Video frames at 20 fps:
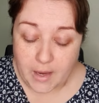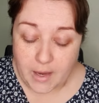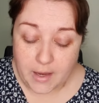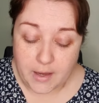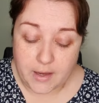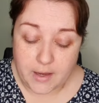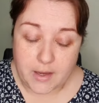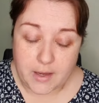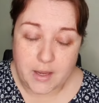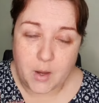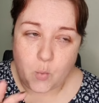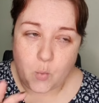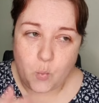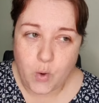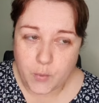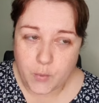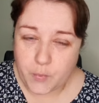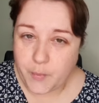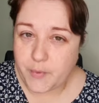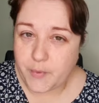
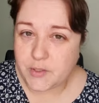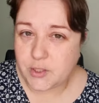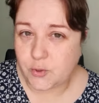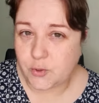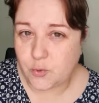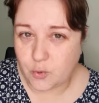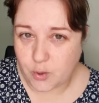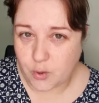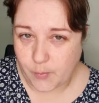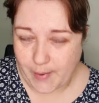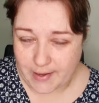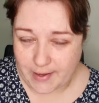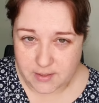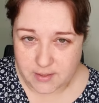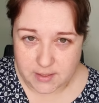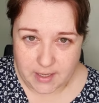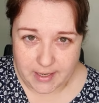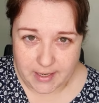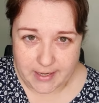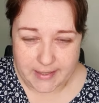What we want to talk about
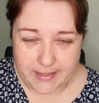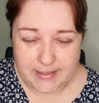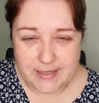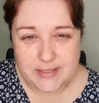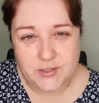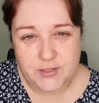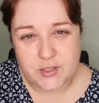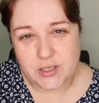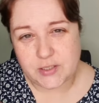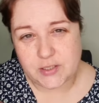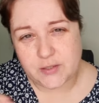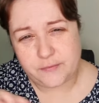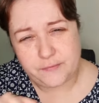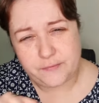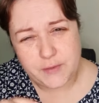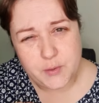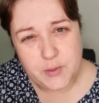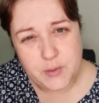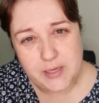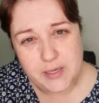tonight is just a
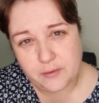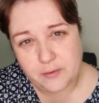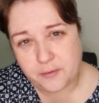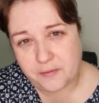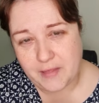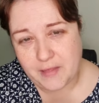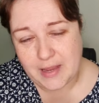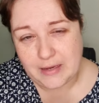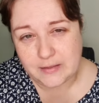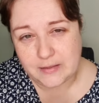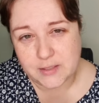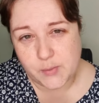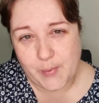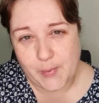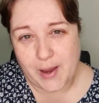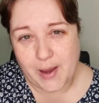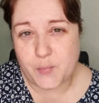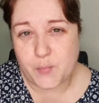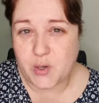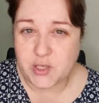few little things
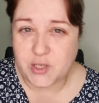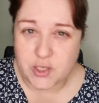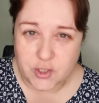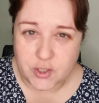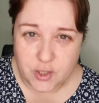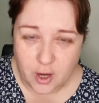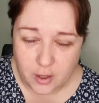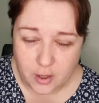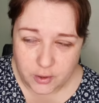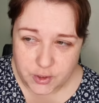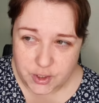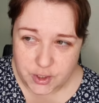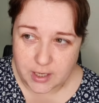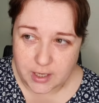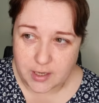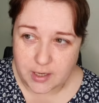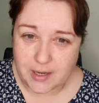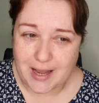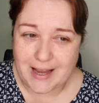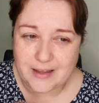about British culture.